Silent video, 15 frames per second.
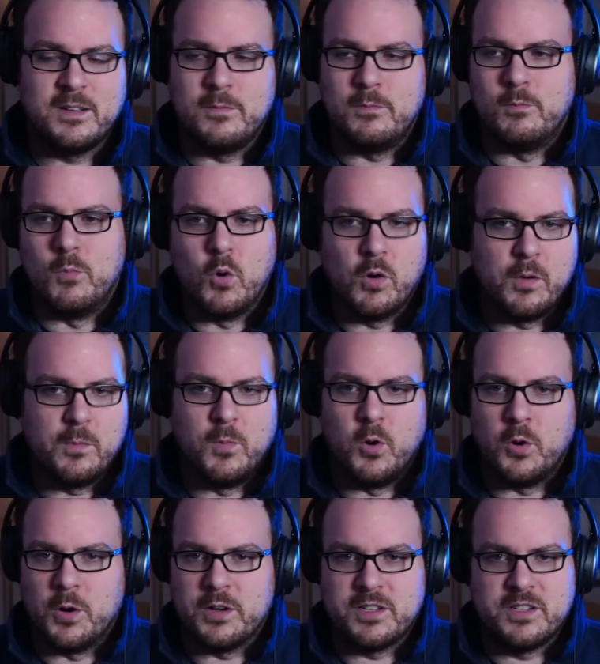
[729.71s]
more and
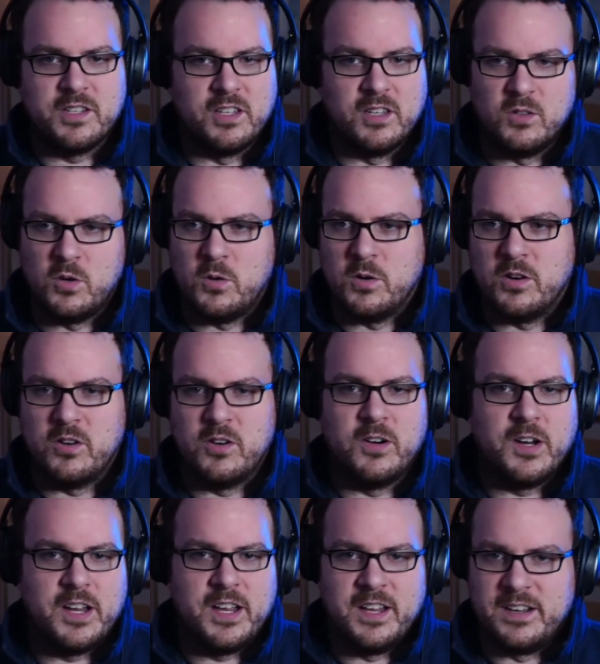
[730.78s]
more to the lore
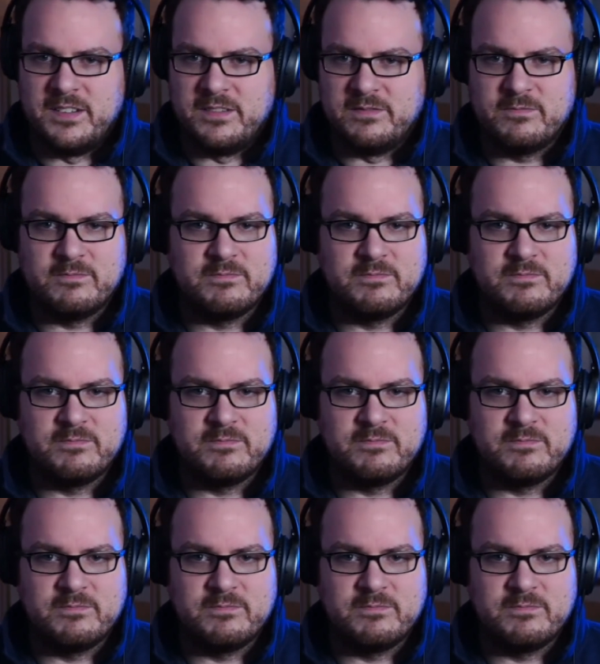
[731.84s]
and